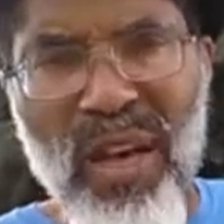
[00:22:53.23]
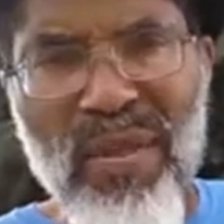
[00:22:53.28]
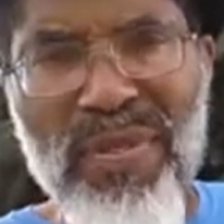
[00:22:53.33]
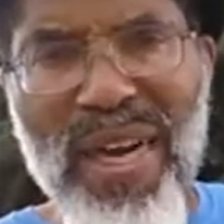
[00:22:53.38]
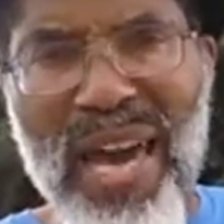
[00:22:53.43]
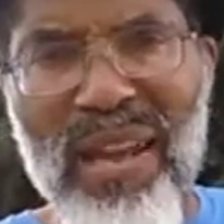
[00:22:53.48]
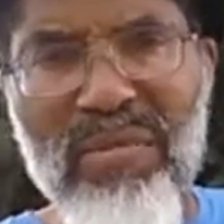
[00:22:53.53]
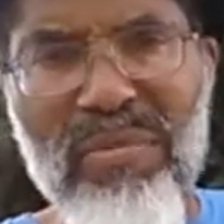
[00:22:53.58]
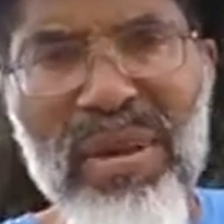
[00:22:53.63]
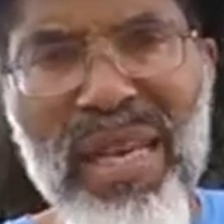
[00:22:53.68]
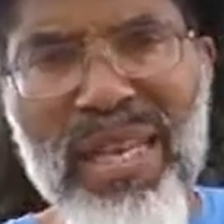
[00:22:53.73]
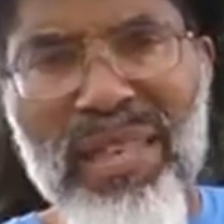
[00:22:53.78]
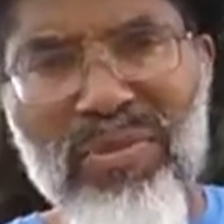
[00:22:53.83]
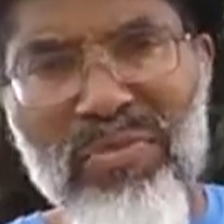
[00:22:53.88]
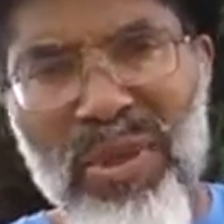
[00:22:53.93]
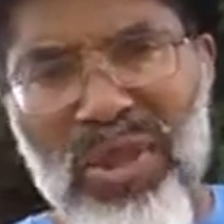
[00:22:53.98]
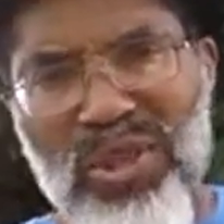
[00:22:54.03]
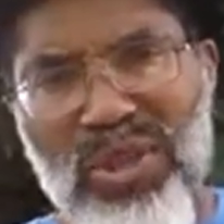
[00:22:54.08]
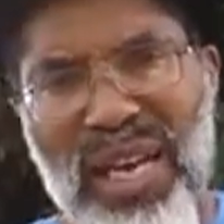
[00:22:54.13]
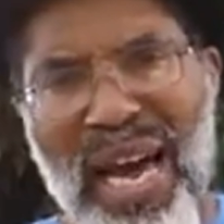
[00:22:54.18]
That means
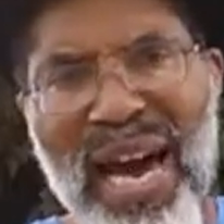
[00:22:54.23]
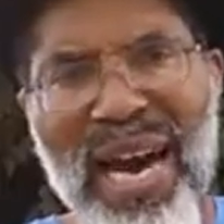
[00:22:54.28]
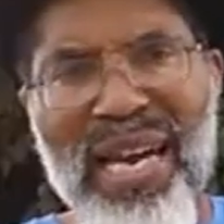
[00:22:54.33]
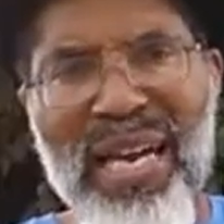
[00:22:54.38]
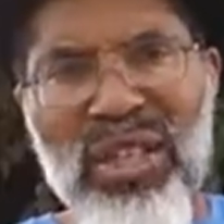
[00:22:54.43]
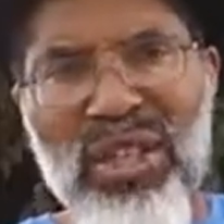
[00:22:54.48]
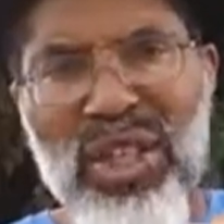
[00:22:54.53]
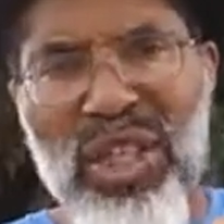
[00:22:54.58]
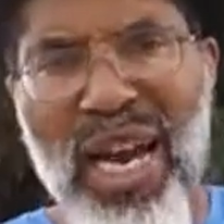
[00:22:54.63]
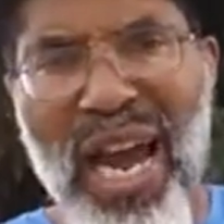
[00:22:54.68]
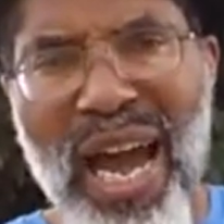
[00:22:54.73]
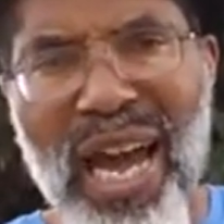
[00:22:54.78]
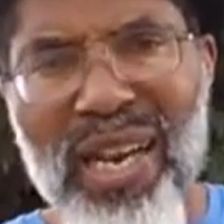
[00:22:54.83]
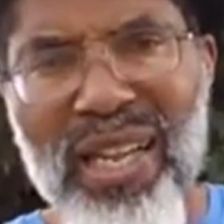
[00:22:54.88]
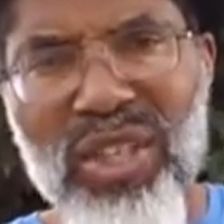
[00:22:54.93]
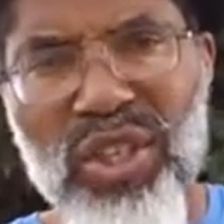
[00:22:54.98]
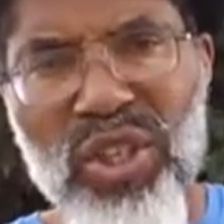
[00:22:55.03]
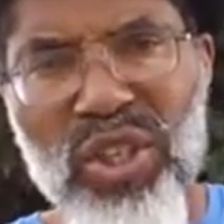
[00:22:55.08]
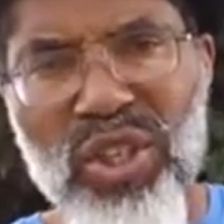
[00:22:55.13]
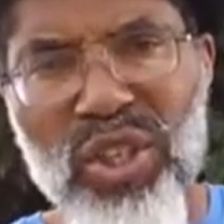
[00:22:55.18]
Messiah
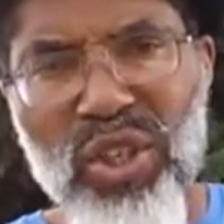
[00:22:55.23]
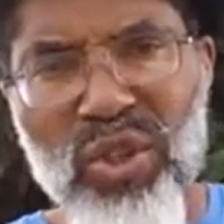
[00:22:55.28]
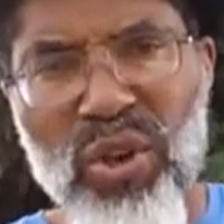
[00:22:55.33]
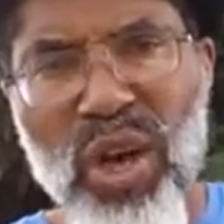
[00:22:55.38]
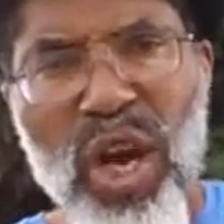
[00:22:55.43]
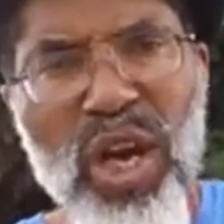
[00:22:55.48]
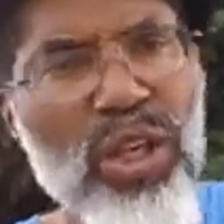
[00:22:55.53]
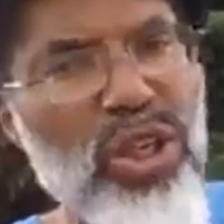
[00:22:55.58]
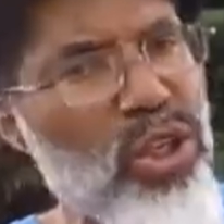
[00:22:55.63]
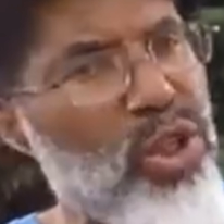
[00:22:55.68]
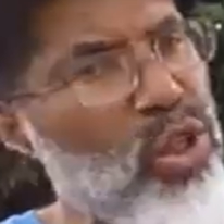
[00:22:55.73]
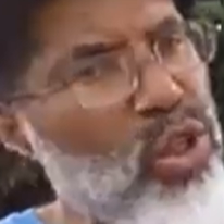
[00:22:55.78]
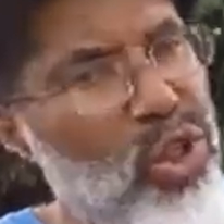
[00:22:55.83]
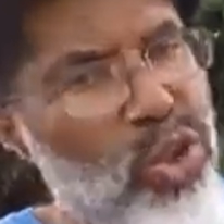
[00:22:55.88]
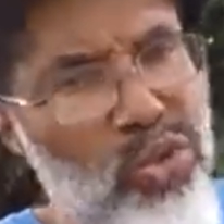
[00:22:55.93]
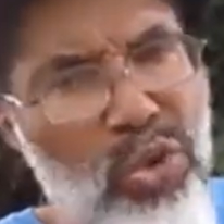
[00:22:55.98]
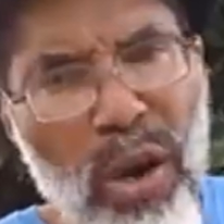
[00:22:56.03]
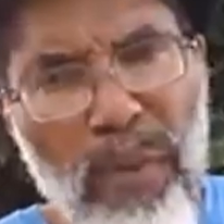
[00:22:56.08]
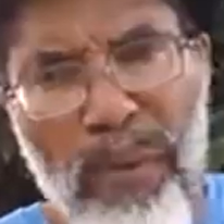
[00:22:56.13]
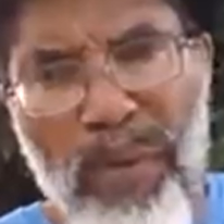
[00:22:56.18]
challenges you to
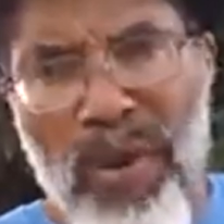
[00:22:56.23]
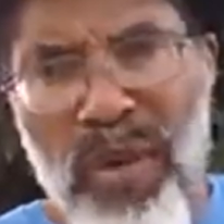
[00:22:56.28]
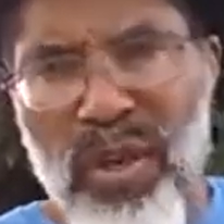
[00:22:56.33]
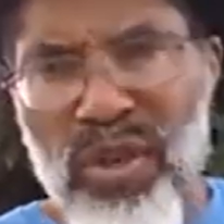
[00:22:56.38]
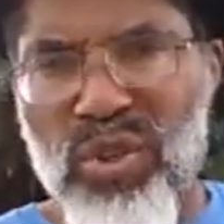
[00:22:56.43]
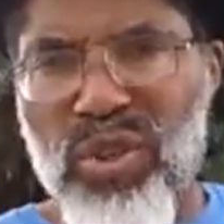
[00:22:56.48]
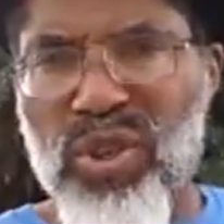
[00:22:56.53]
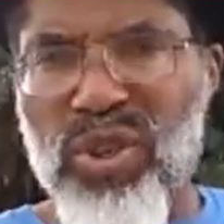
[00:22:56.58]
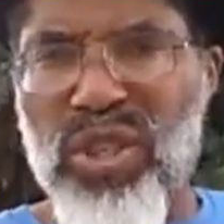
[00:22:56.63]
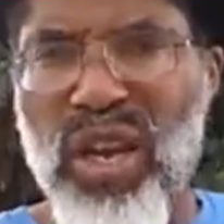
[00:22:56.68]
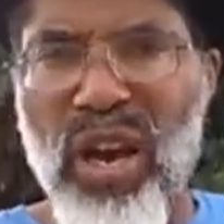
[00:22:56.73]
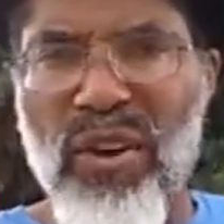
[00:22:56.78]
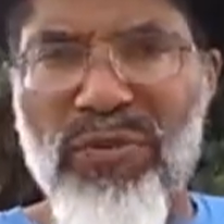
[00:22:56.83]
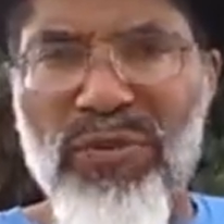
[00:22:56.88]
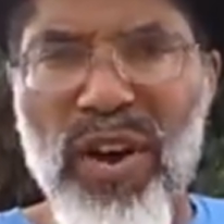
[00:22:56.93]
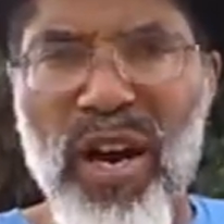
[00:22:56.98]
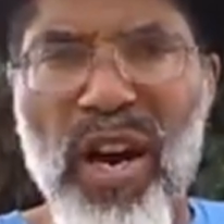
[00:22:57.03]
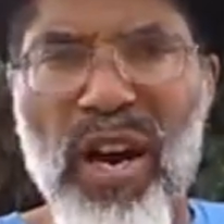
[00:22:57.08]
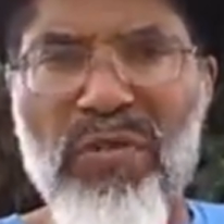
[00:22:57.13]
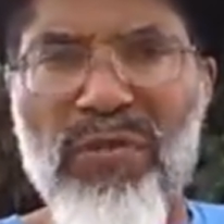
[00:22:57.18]
strip
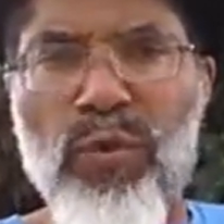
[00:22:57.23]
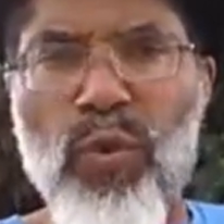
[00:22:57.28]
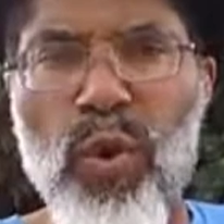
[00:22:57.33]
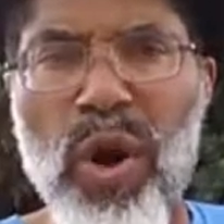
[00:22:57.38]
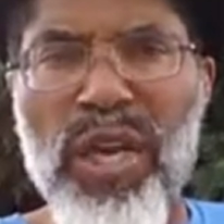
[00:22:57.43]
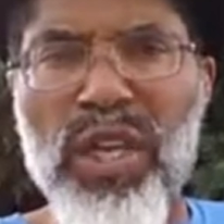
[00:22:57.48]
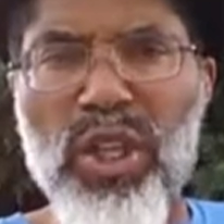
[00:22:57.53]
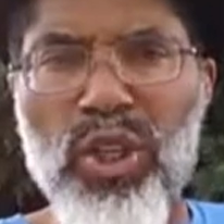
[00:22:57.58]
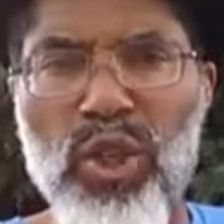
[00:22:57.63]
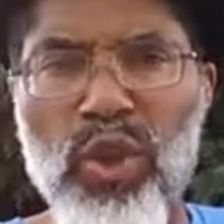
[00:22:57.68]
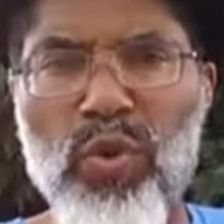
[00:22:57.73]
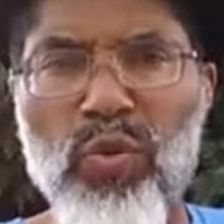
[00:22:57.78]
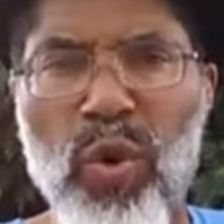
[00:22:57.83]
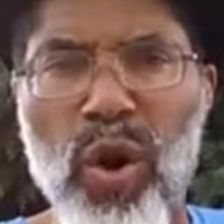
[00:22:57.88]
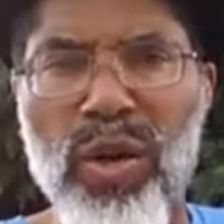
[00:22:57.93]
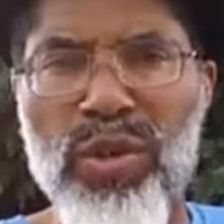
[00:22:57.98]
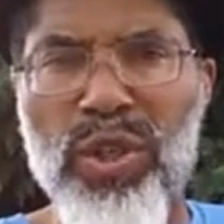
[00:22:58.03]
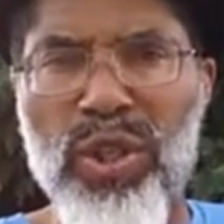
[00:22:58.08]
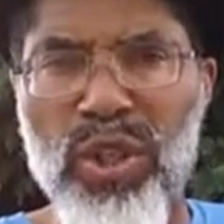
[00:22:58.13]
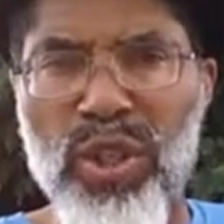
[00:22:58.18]
yourself of what you
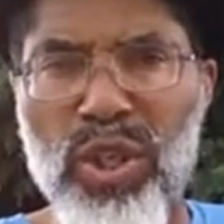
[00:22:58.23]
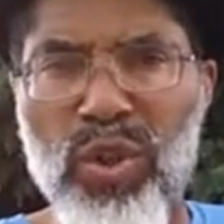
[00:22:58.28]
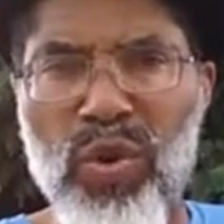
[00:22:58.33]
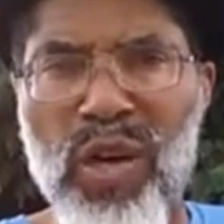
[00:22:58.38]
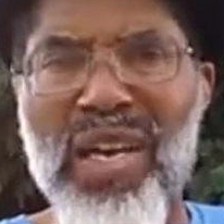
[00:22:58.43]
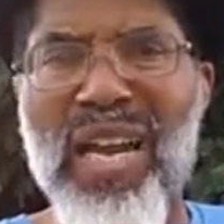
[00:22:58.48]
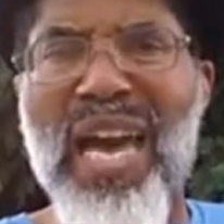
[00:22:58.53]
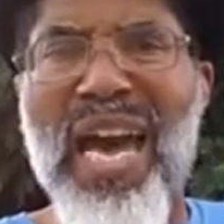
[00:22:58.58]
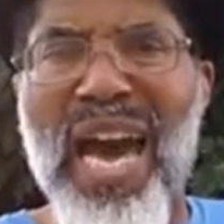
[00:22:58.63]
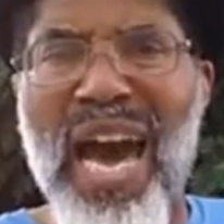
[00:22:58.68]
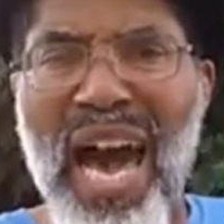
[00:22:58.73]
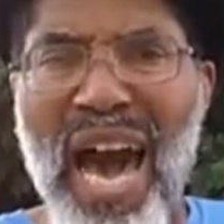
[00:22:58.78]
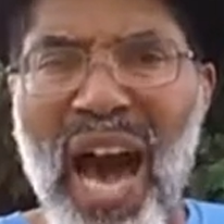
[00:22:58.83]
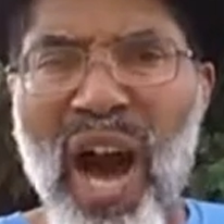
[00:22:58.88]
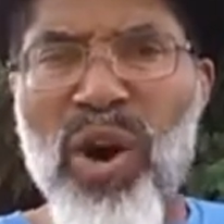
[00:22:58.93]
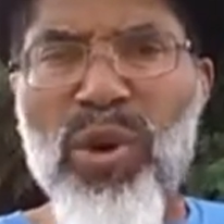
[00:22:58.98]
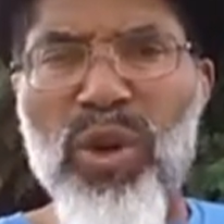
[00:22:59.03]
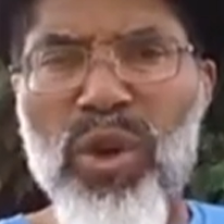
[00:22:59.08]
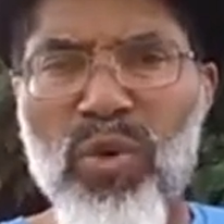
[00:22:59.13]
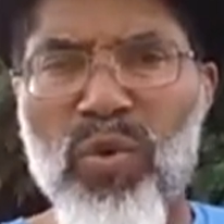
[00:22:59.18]
want to do and
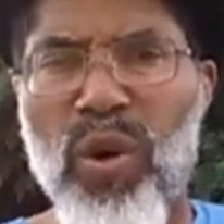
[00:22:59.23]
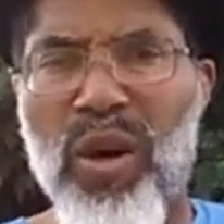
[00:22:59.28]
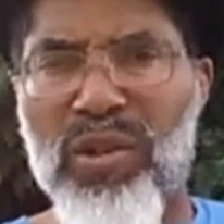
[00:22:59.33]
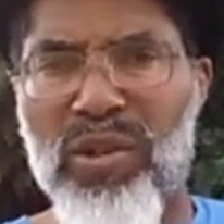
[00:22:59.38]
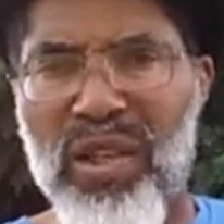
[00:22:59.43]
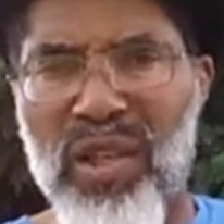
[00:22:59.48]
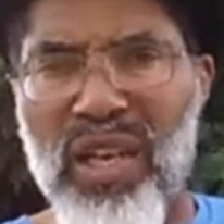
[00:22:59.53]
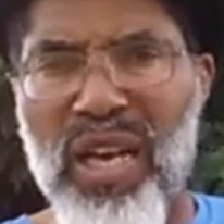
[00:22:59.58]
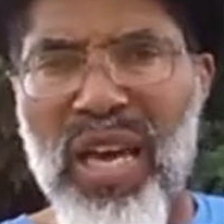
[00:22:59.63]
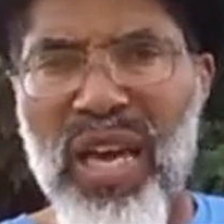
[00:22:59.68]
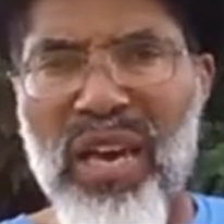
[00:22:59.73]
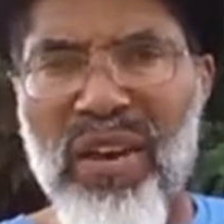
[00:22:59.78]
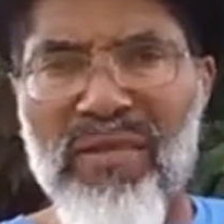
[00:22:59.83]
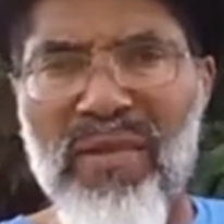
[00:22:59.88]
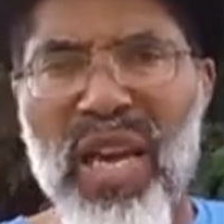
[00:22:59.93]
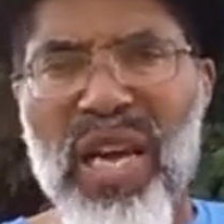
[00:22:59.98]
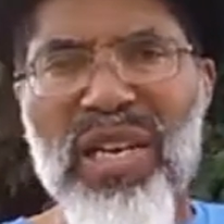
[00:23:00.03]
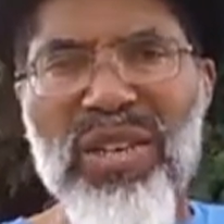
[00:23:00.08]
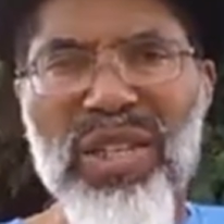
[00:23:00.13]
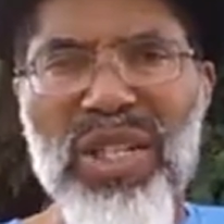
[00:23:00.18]
how you want to live.
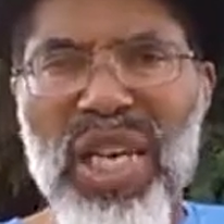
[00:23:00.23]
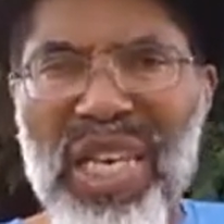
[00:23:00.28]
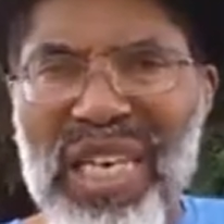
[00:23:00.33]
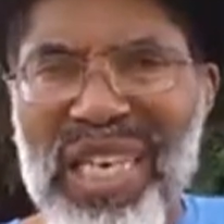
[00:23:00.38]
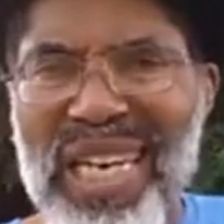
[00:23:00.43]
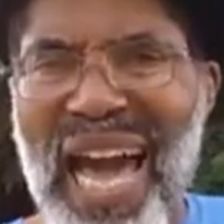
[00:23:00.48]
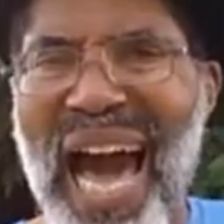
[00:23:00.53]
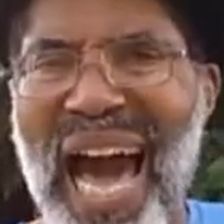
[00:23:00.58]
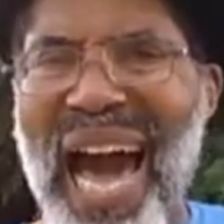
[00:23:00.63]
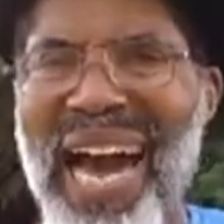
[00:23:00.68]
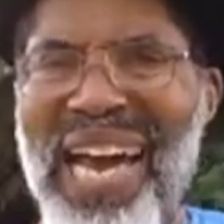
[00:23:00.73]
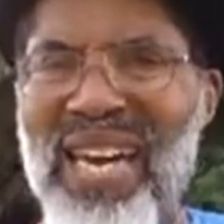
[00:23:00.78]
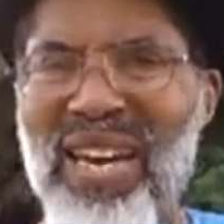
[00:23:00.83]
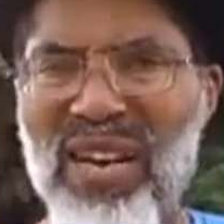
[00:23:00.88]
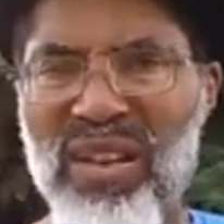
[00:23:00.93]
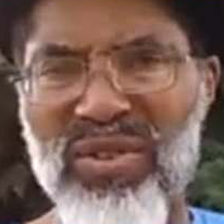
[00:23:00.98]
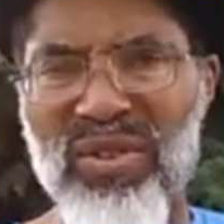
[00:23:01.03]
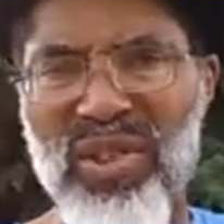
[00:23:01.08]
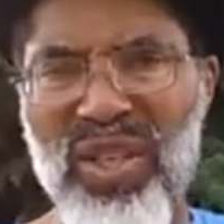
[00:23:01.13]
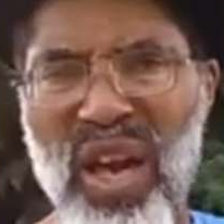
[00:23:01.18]
Deny
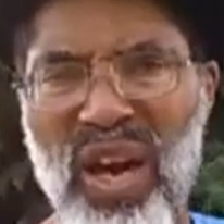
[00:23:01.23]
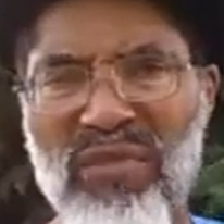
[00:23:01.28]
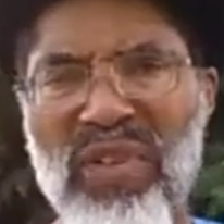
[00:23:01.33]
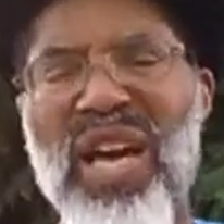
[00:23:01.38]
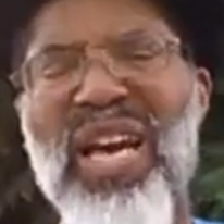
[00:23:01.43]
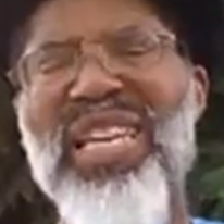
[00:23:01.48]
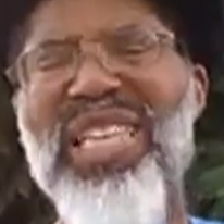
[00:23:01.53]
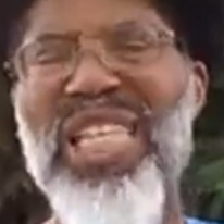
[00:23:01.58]
yourself.